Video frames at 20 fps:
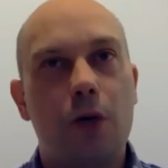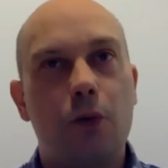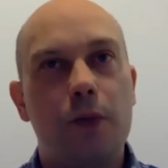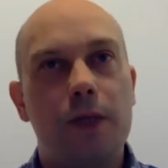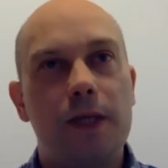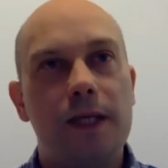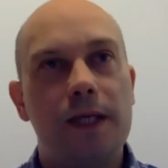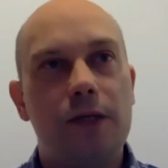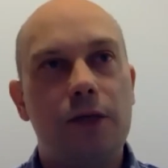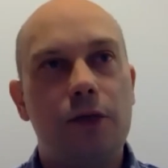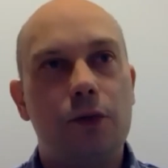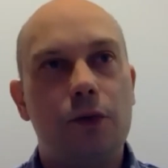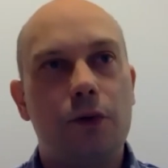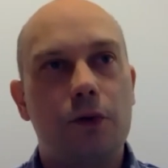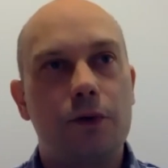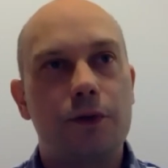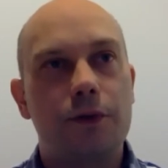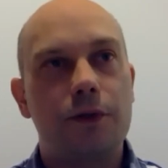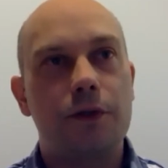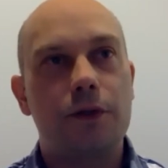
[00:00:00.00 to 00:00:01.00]
we need to
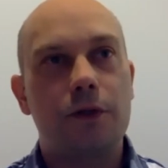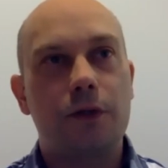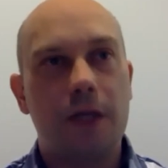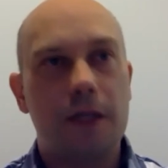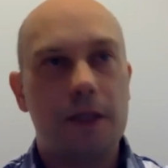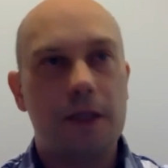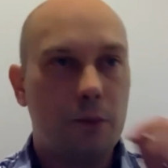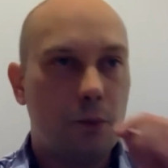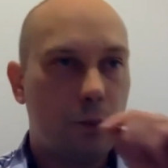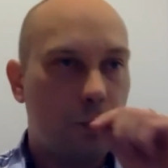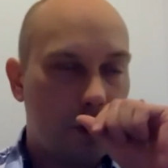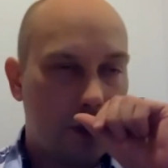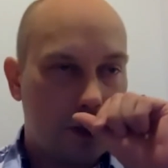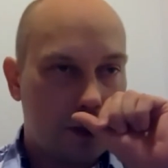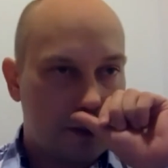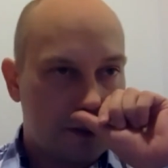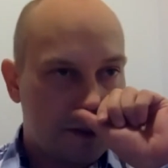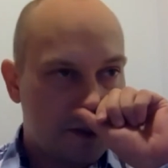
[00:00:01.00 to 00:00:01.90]
concentrate and work.